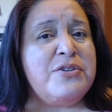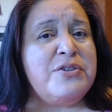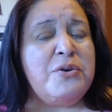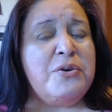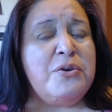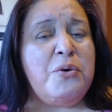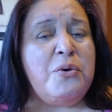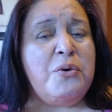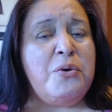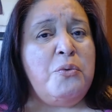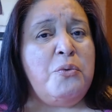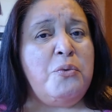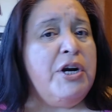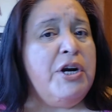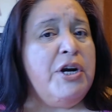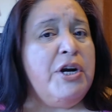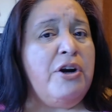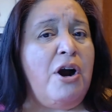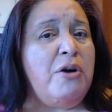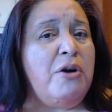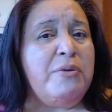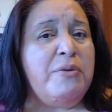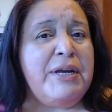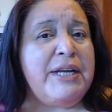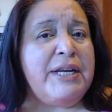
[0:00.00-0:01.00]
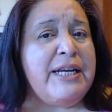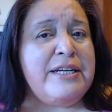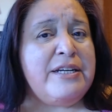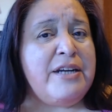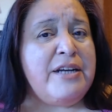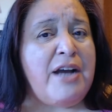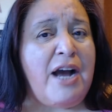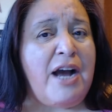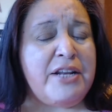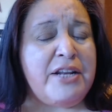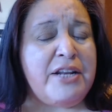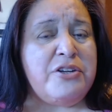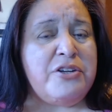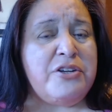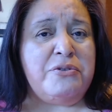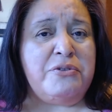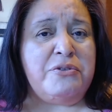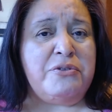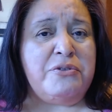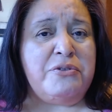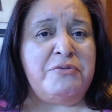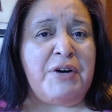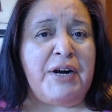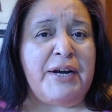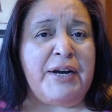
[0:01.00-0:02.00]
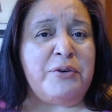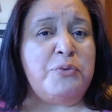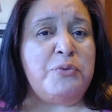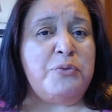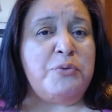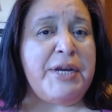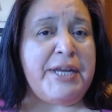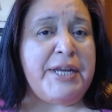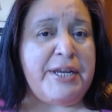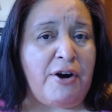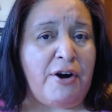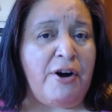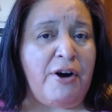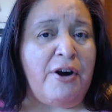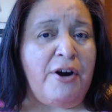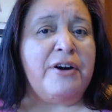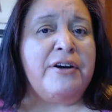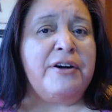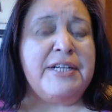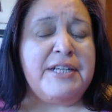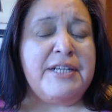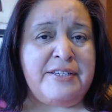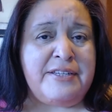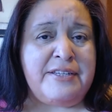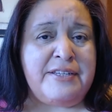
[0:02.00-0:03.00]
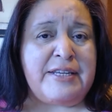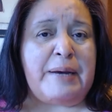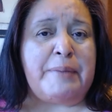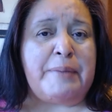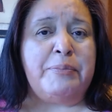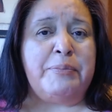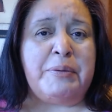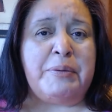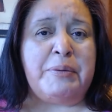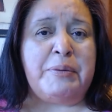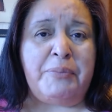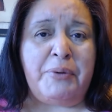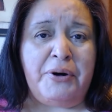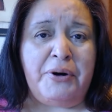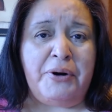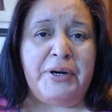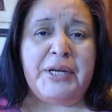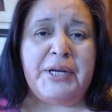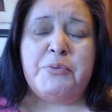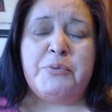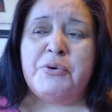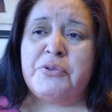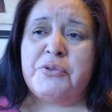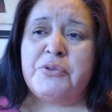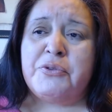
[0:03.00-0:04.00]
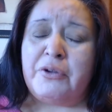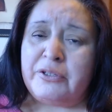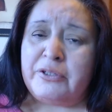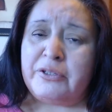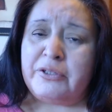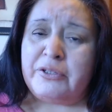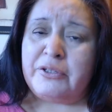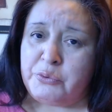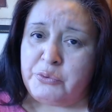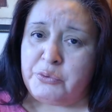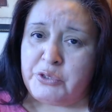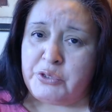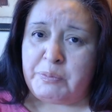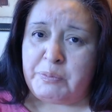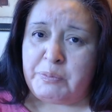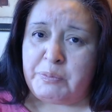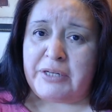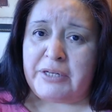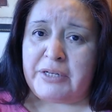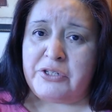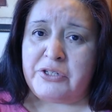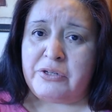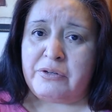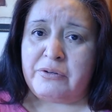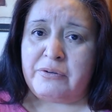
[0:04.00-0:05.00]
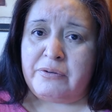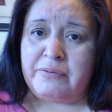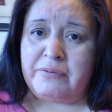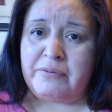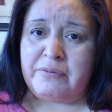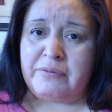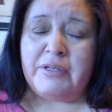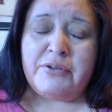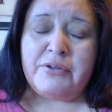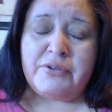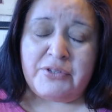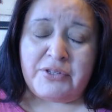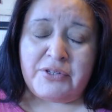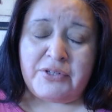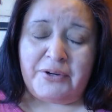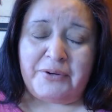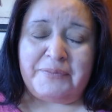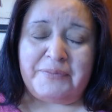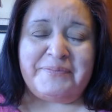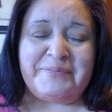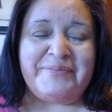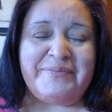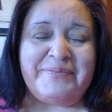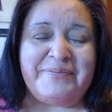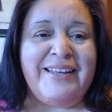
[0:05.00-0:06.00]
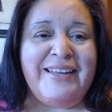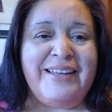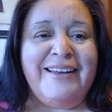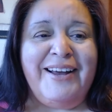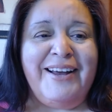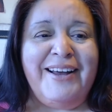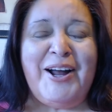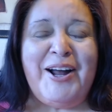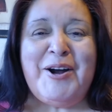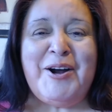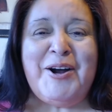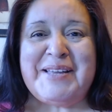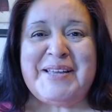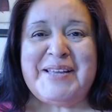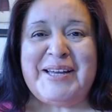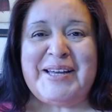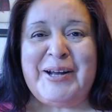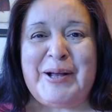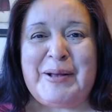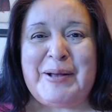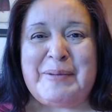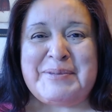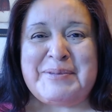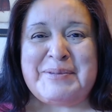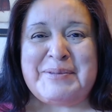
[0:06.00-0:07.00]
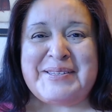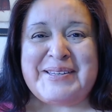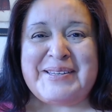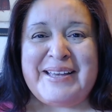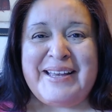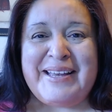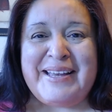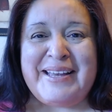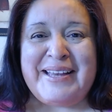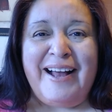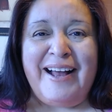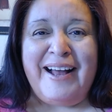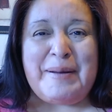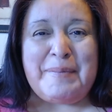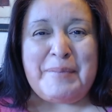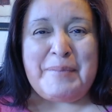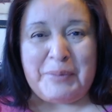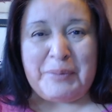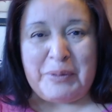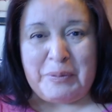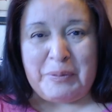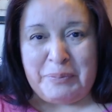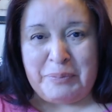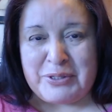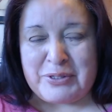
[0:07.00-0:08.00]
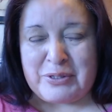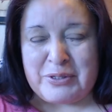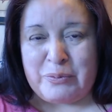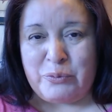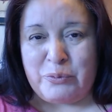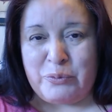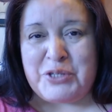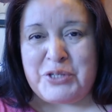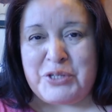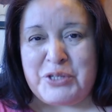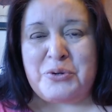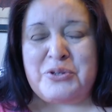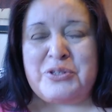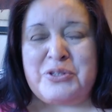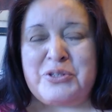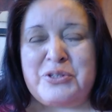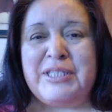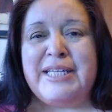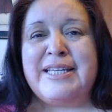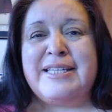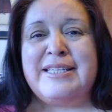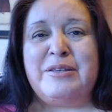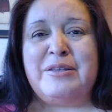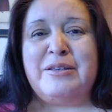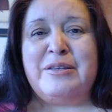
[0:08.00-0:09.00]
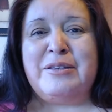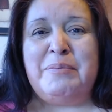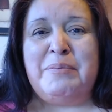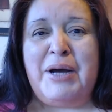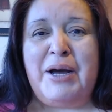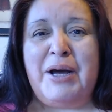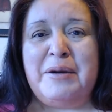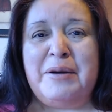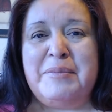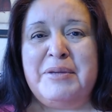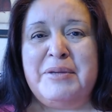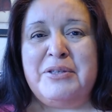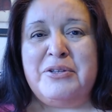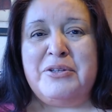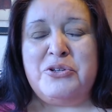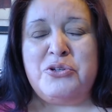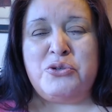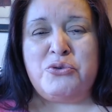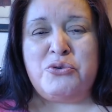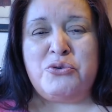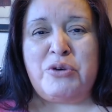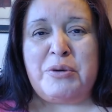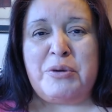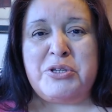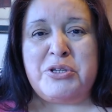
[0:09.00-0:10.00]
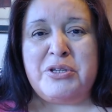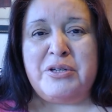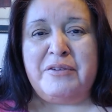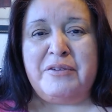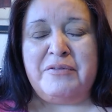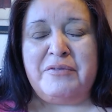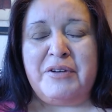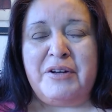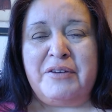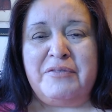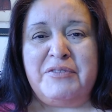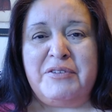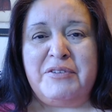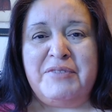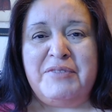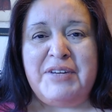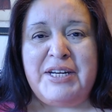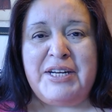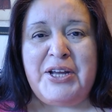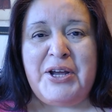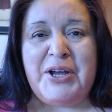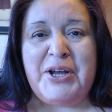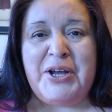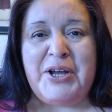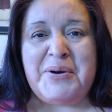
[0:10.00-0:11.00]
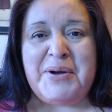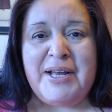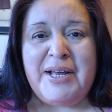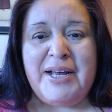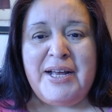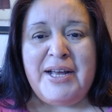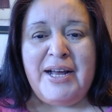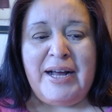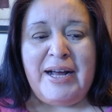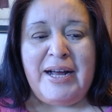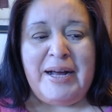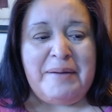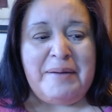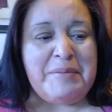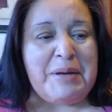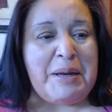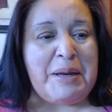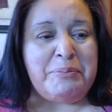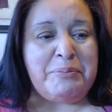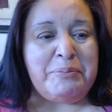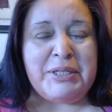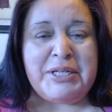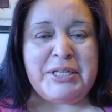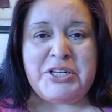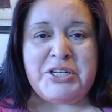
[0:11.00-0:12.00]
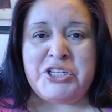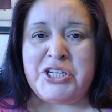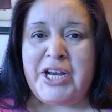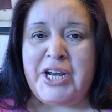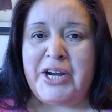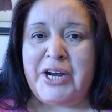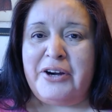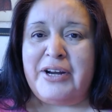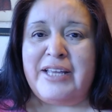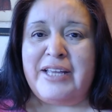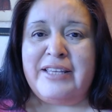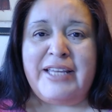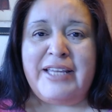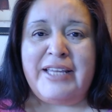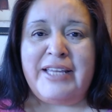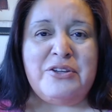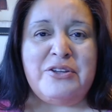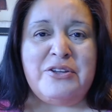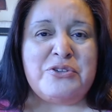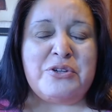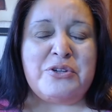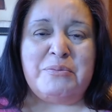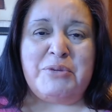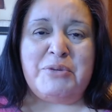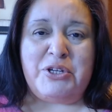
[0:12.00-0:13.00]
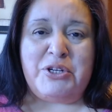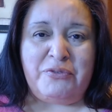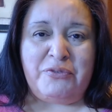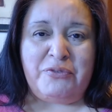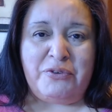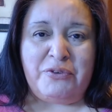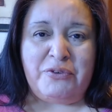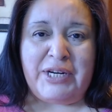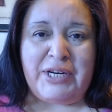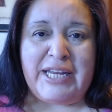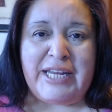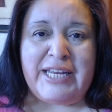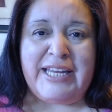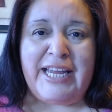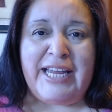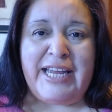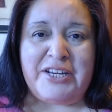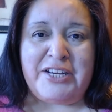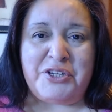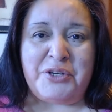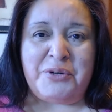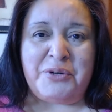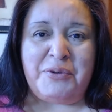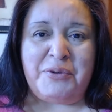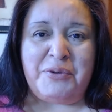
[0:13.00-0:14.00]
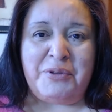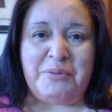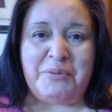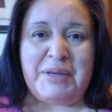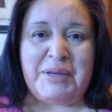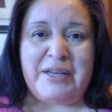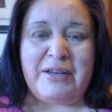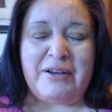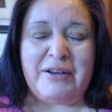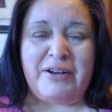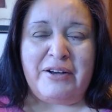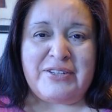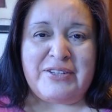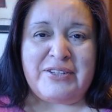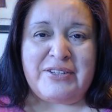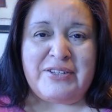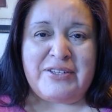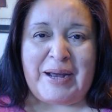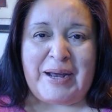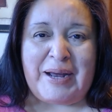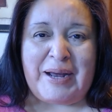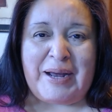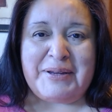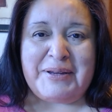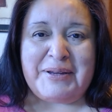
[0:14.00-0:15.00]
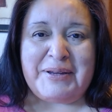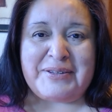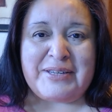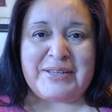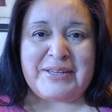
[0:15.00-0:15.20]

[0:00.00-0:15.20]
We're already not unified. We are a separate party with all due respect to you. So. I hope that helps. Um, I'm going to put some resource links at the bottom in the description of, of the video. Um, and please share. And thank you so much for engaging with me on these topics.